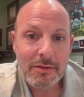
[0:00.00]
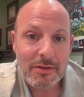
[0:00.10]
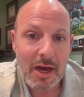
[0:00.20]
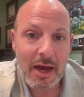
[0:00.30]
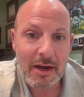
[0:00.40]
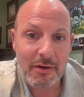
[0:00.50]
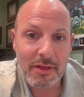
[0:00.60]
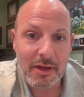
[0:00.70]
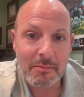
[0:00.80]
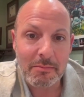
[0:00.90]
to hire
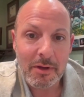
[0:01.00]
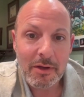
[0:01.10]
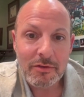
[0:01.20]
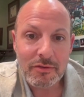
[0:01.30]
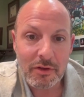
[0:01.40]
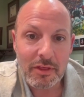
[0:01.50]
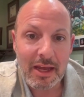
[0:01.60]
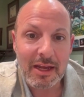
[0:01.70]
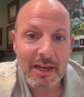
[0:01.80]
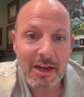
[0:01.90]
them so
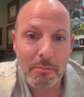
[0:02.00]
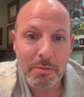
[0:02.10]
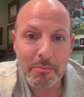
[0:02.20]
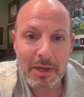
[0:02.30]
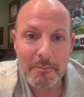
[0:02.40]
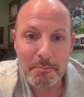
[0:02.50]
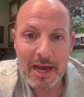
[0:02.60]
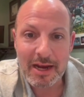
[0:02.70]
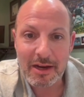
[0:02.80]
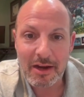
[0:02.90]
they can help him get
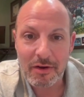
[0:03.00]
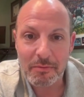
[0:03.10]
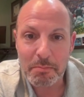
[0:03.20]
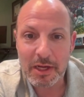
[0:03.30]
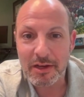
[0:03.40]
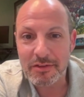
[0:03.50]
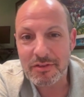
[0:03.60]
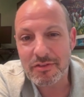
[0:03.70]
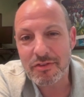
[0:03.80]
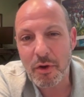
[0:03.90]
back here
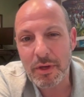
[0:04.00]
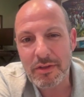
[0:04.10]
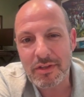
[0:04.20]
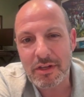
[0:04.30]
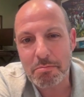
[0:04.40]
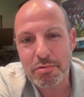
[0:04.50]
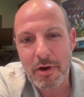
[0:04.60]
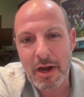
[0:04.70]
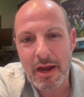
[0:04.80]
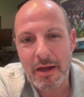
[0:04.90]
because it's so easy to
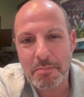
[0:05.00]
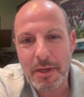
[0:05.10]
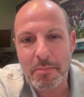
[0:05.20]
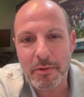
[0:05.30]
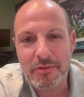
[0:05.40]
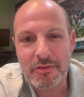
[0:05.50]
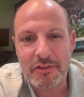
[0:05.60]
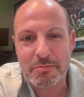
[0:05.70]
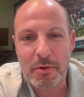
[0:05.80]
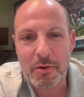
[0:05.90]
prey on people's
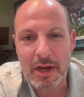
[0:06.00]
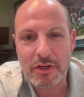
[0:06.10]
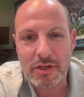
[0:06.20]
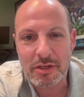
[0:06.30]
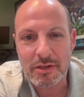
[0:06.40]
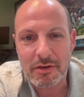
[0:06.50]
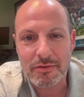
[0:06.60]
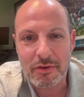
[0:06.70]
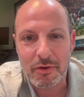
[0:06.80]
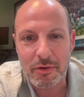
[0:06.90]
desperation.
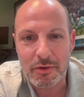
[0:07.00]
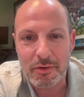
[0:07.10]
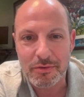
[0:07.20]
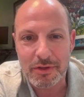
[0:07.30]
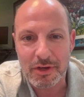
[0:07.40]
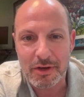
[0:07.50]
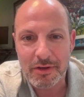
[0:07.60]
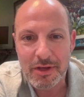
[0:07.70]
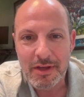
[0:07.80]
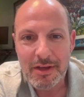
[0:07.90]
There's a whole,
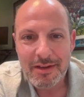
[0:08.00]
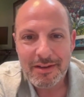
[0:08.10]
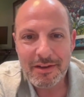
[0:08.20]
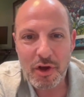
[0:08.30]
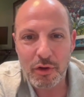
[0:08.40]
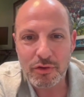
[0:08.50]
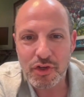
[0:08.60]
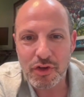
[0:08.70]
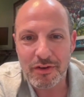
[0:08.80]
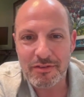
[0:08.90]

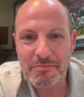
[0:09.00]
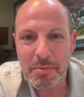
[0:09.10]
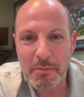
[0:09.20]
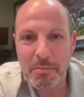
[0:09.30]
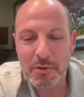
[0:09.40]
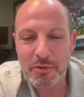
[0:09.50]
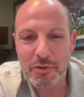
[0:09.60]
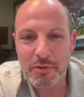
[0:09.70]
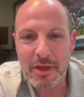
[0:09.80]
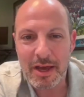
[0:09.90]
culture of people who
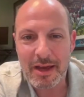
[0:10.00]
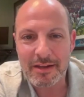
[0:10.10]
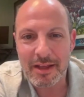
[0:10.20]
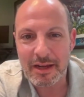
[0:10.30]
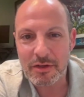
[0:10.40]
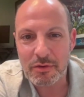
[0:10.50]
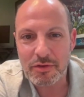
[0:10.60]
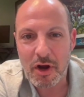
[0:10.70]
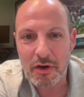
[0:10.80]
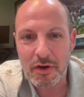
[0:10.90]
do that, like
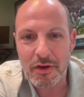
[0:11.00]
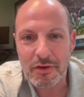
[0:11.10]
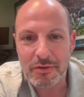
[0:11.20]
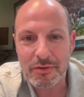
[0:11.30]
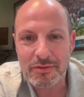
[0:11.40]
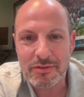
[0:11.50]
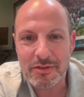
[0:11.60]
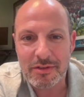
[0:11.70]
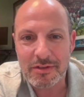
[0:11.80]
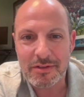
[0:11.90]
notarios
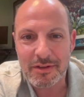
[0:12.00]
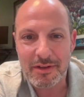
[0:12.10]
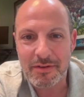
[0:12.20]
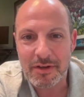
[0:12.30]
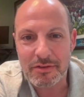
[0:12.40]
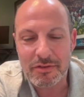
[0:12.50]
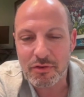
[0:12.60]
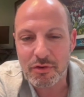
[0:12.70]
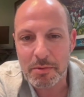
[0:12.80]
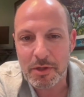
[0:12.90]
and even
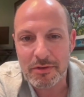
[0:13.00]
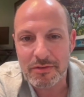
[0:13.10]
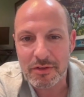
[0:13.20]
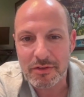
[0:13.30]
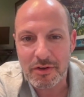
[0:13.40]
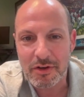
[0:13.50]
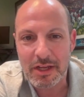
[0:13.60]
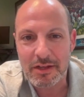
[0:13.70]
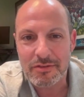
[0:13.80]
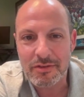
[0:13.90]
unscrupulous
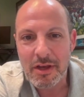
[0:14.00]
attorneys,